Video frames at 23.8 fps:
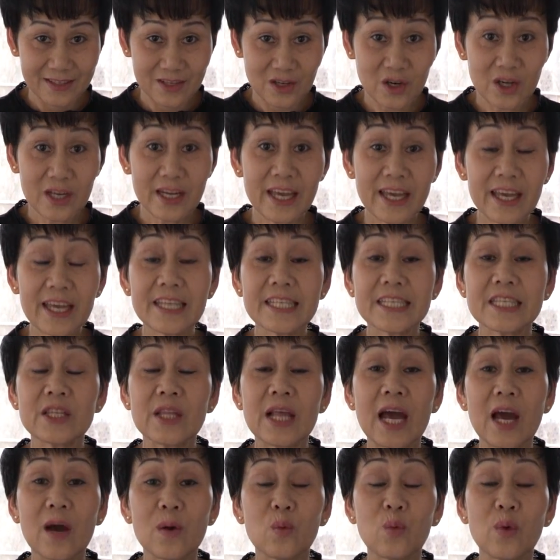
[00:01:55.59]
Okay, so
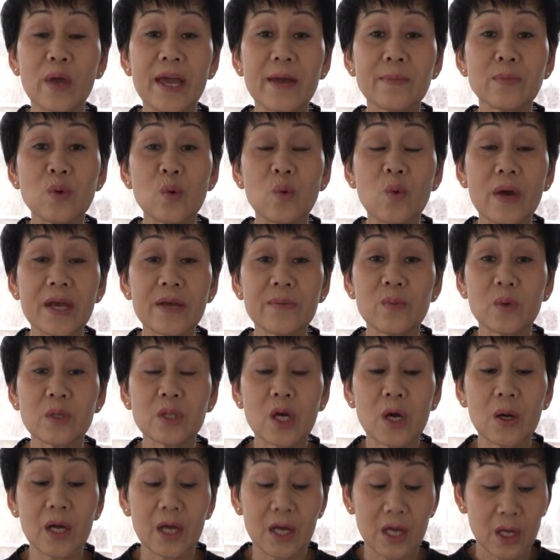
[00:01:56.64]
now we have to wait for
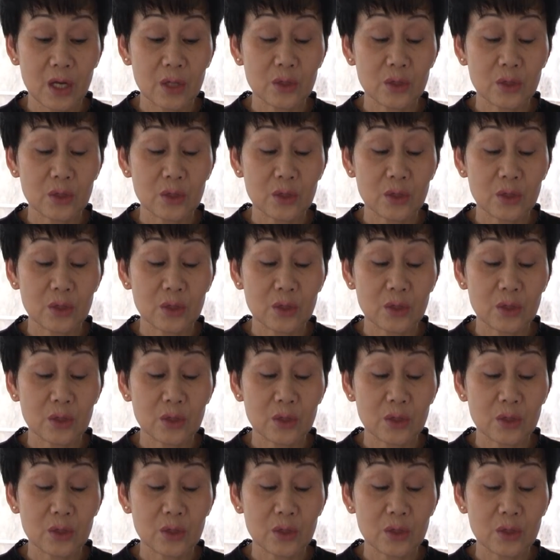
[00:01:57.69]
the